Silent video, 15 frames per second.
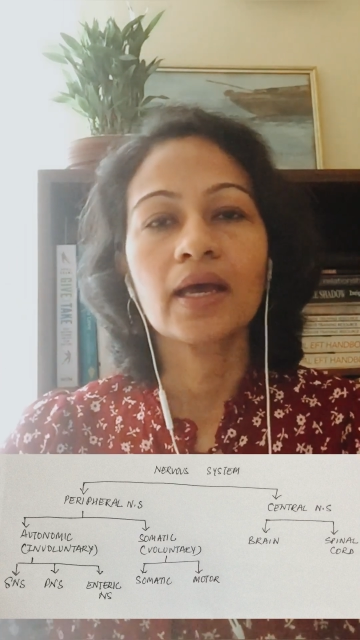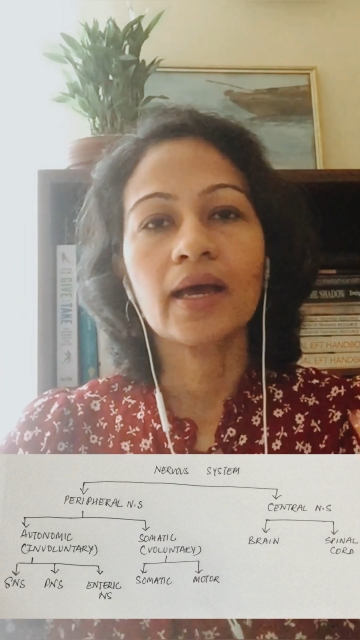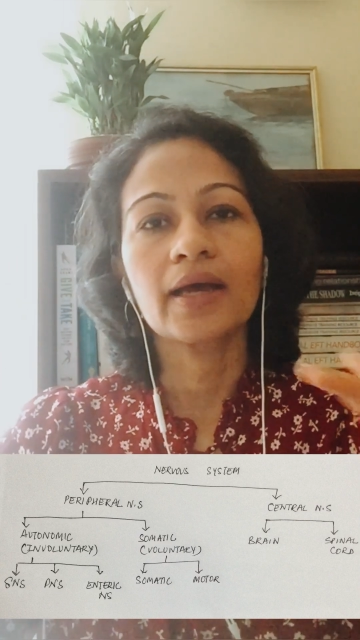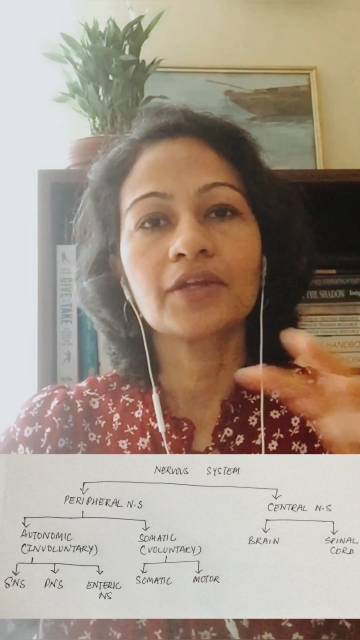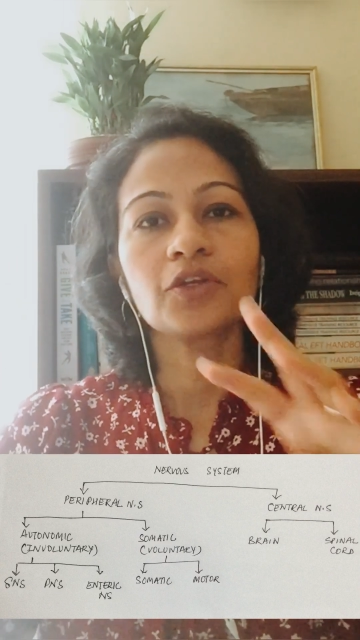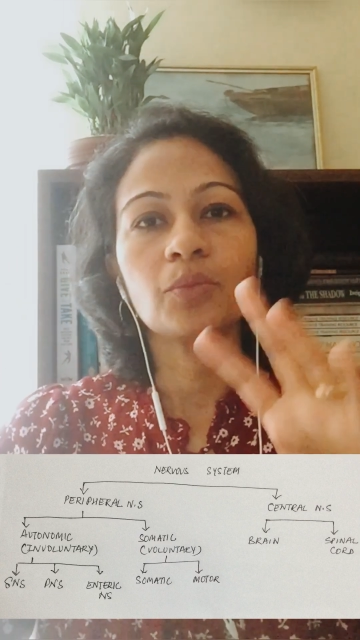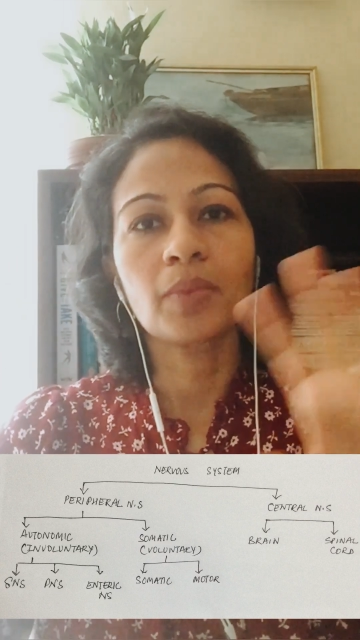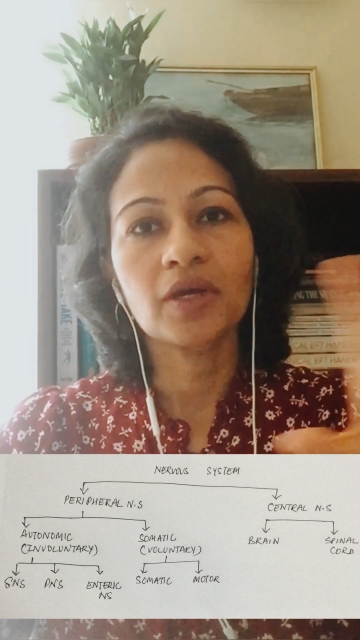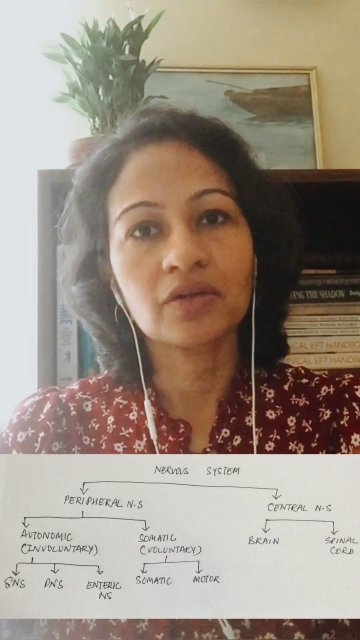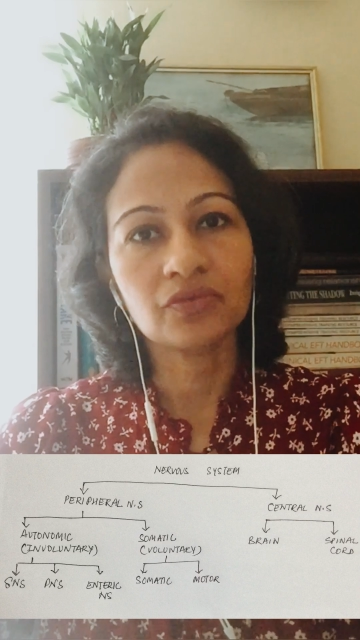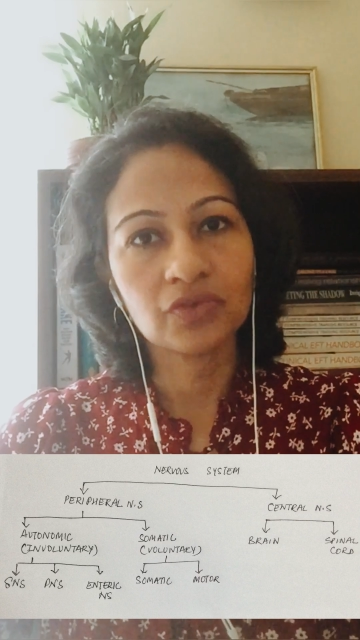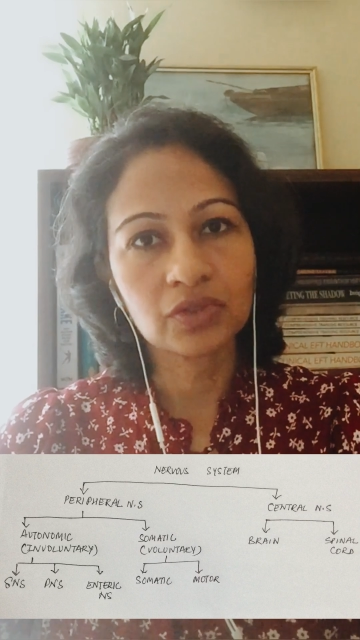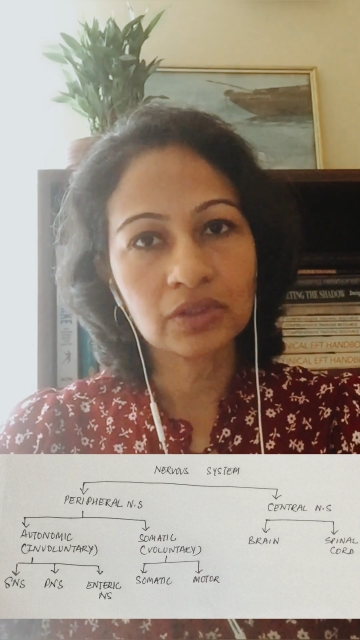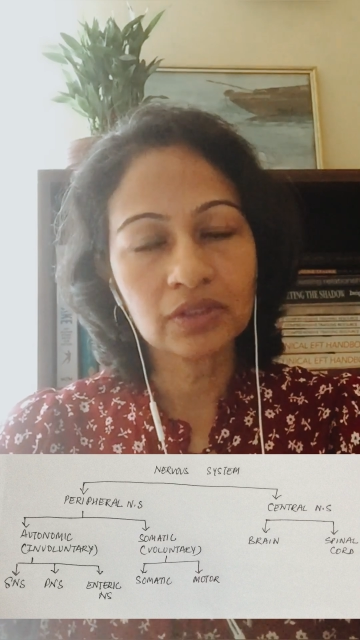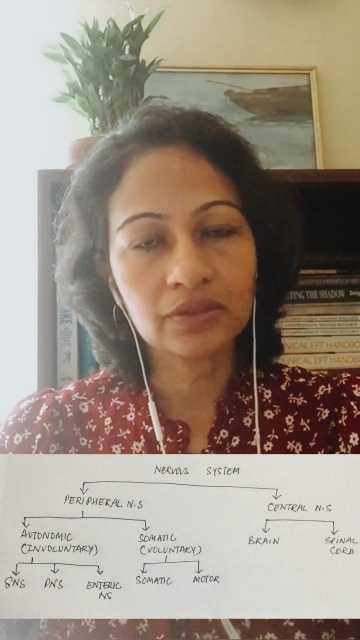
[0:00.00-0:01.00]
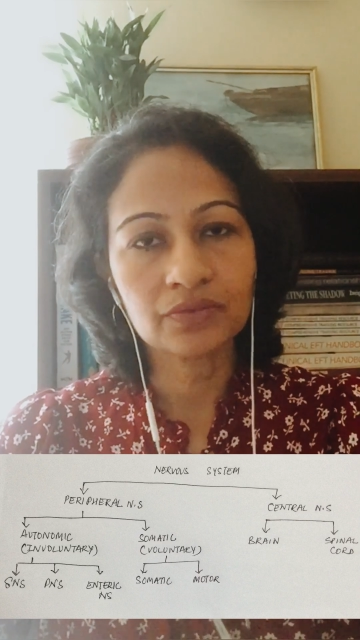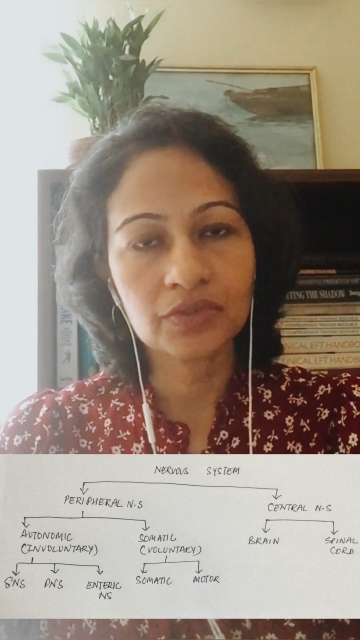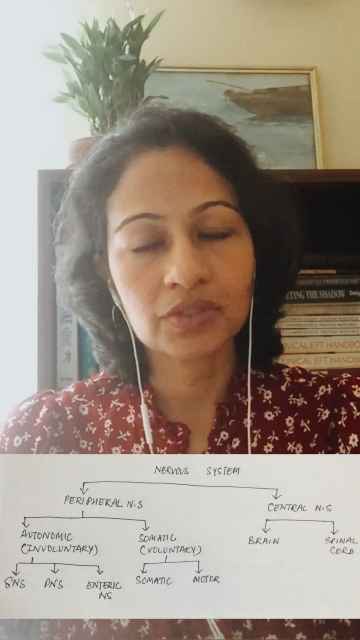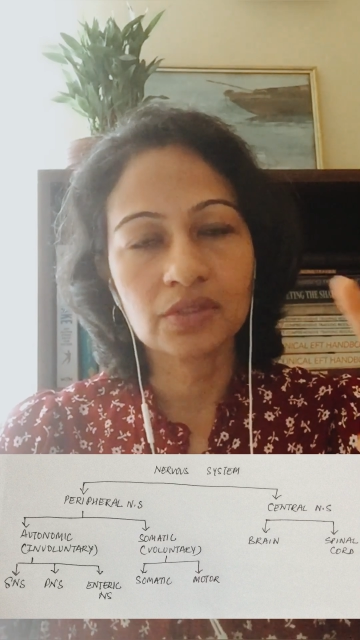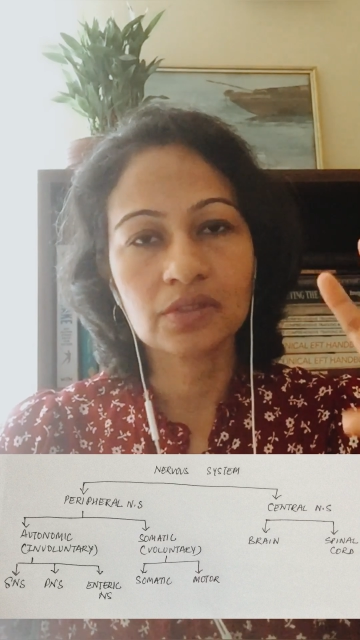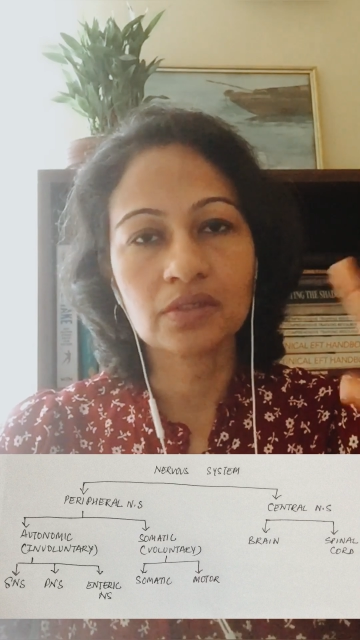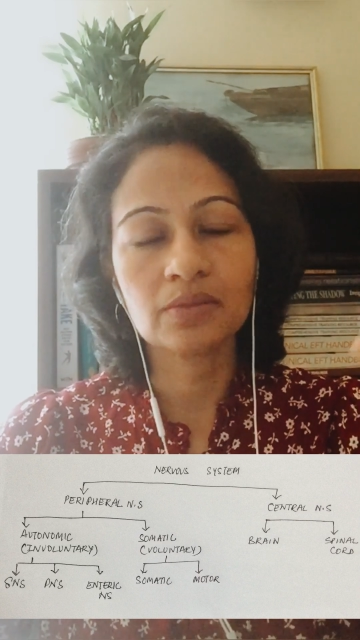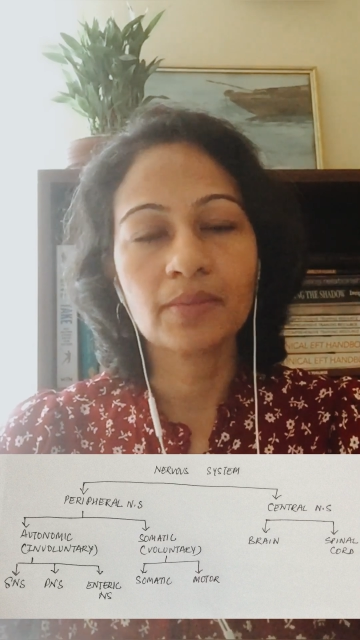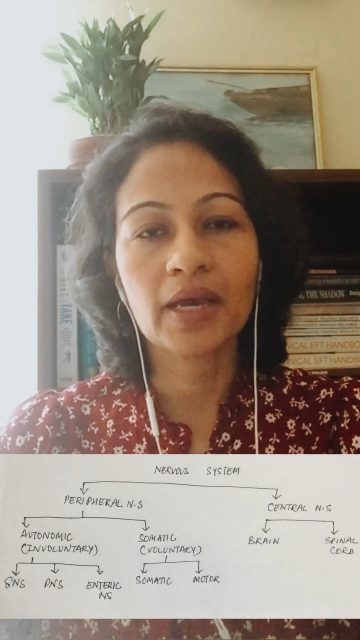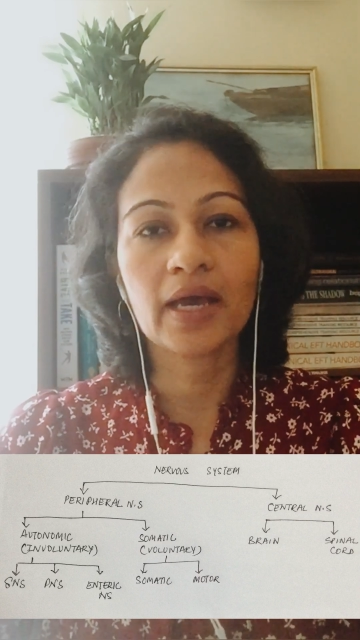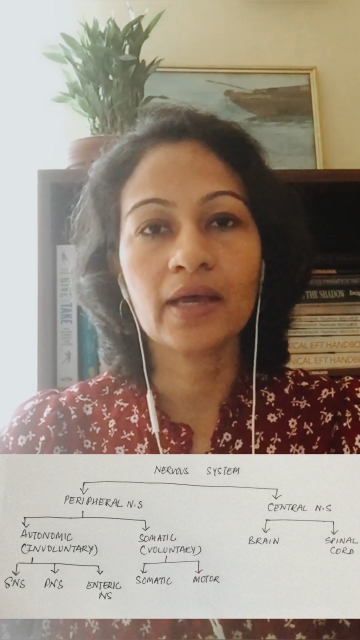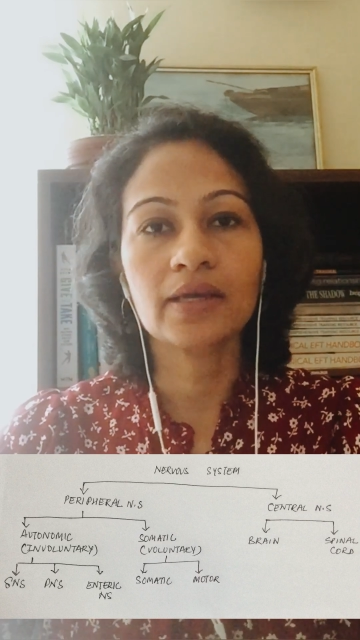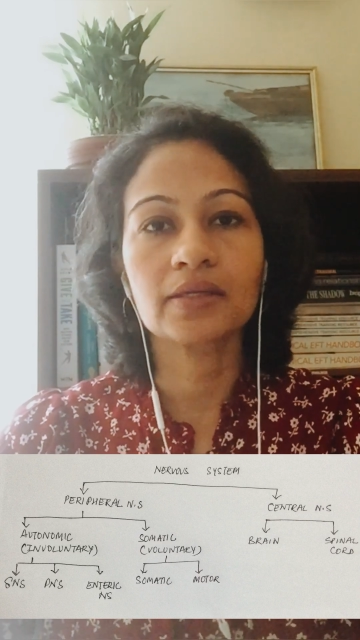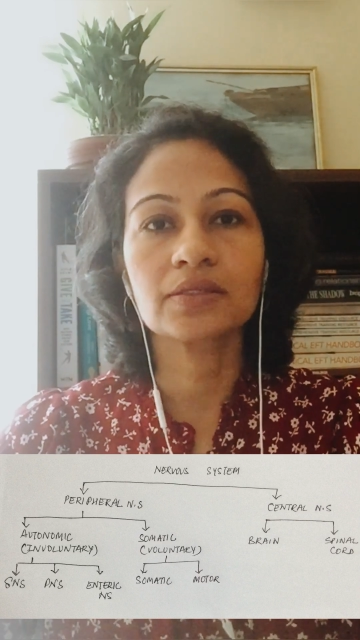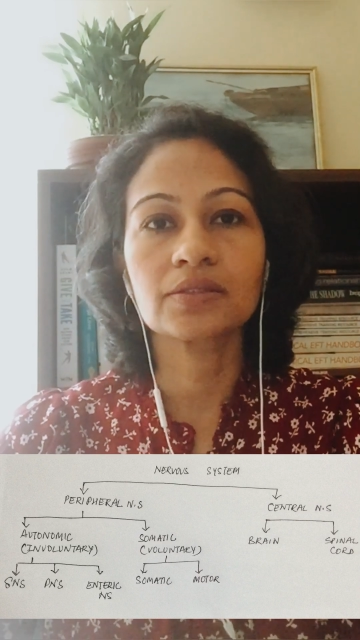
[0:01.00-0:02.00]
and your peripheral nervous system
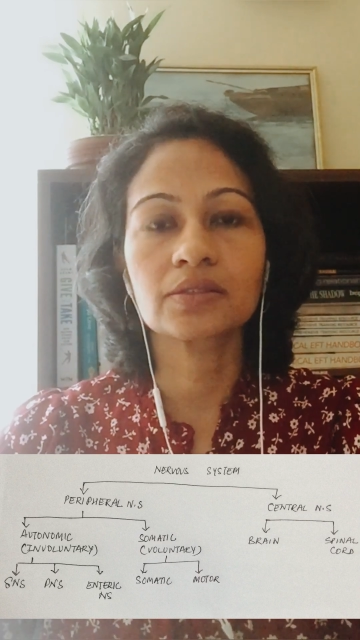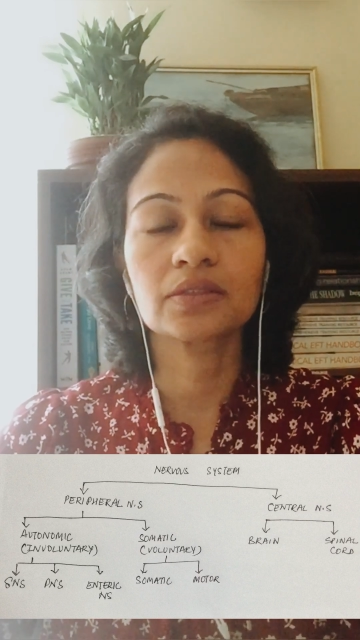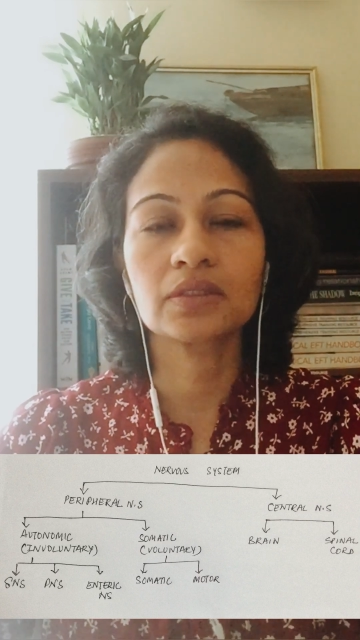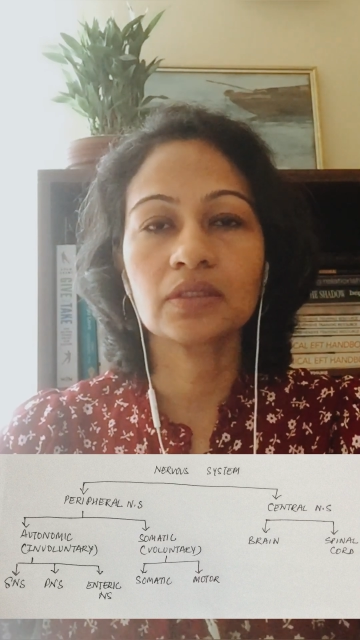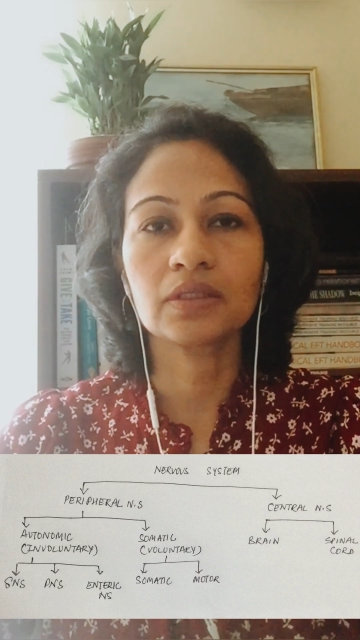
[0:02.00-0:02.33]
has